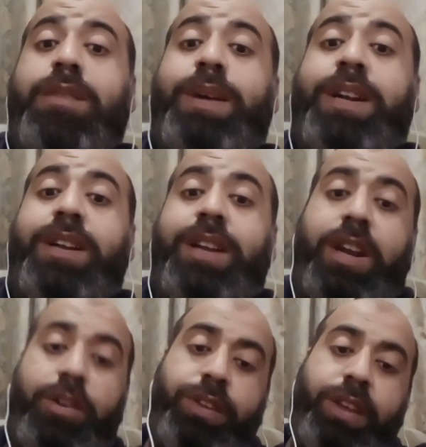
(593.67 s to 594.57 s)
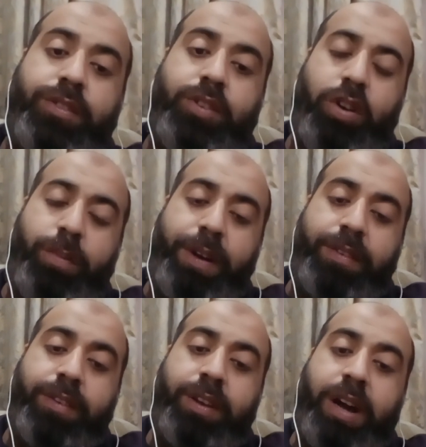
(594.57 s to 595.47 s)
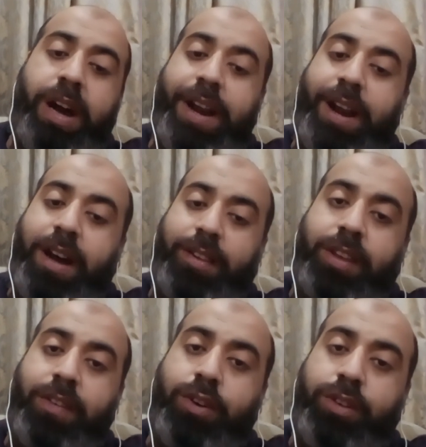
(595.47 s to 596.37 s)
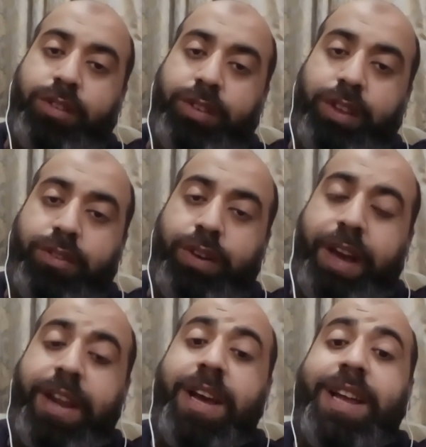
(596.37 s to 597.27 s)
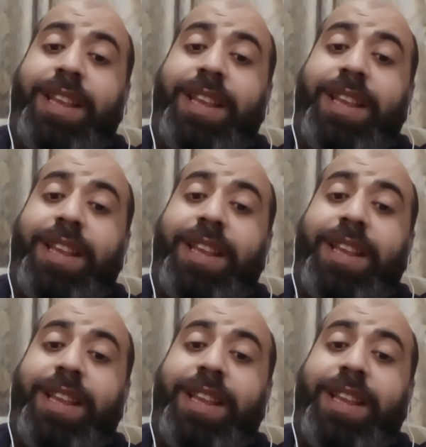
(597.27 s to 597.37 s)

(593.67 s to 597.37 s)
But none of these governments are asking for the ceasefire,